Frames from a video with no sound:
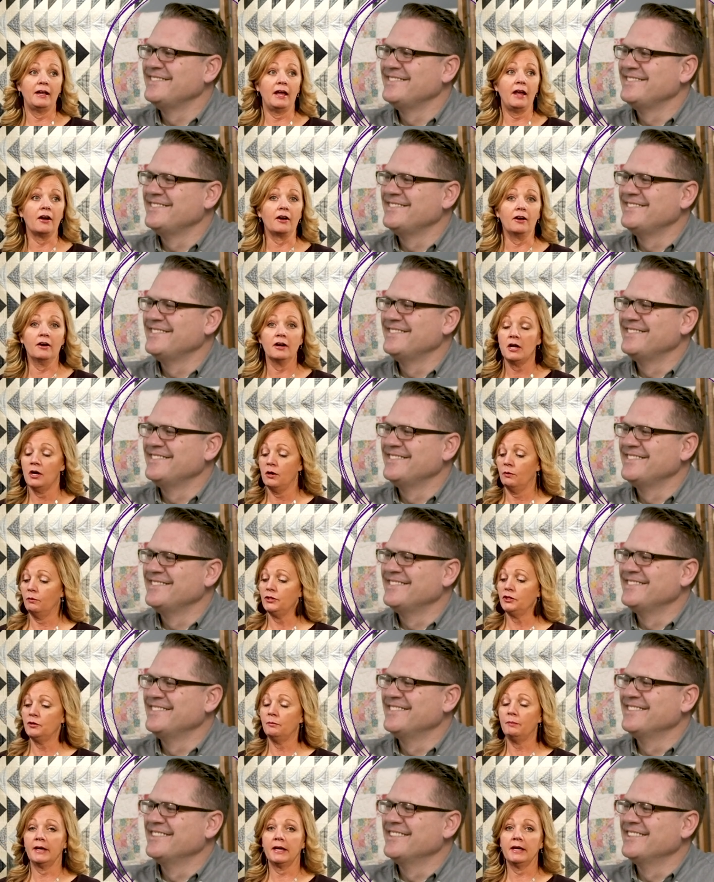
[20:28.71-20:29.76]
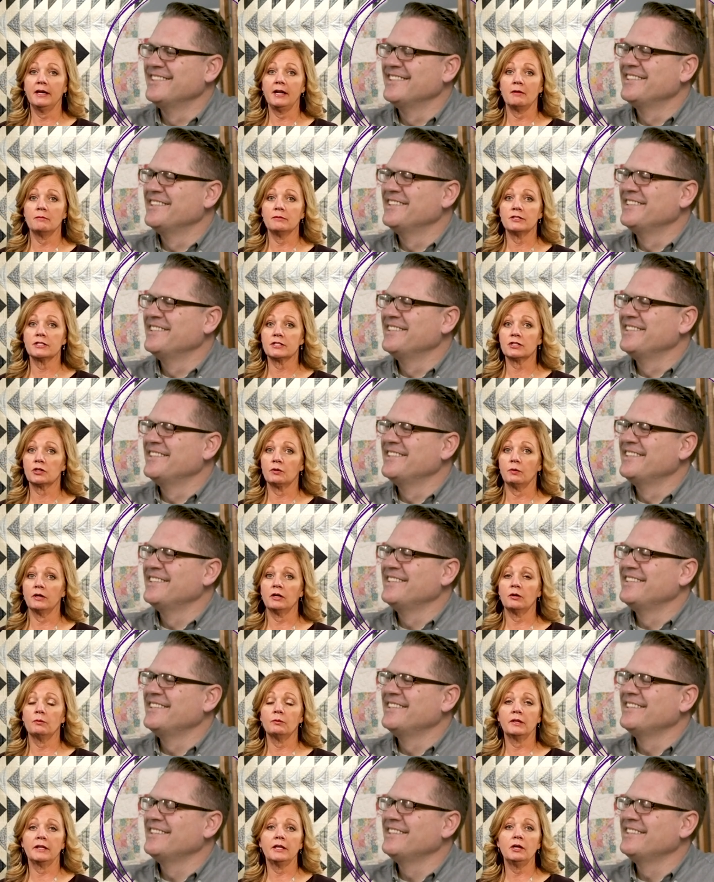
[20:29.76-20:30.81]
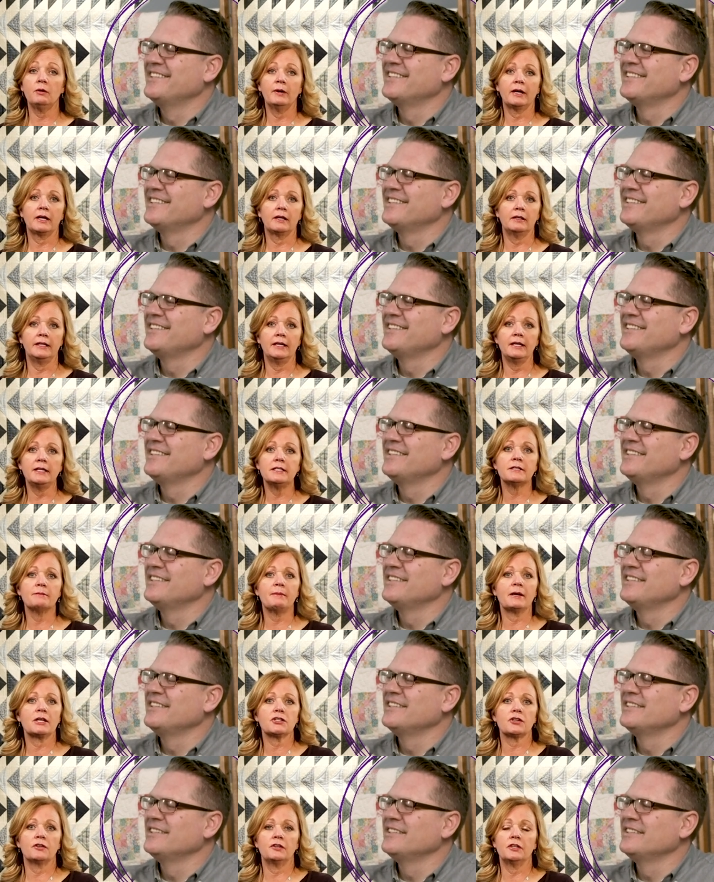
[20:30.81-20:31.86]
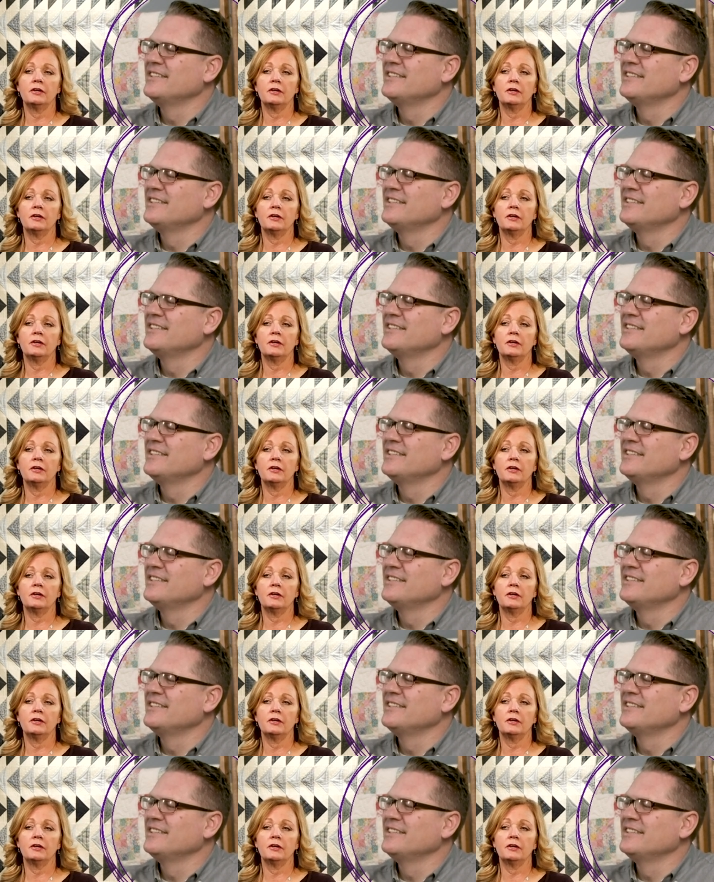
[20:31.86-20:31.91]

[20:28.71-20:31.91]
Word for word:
Speaker 1: air. When you pick it up, just squirt it really quickly to make sure that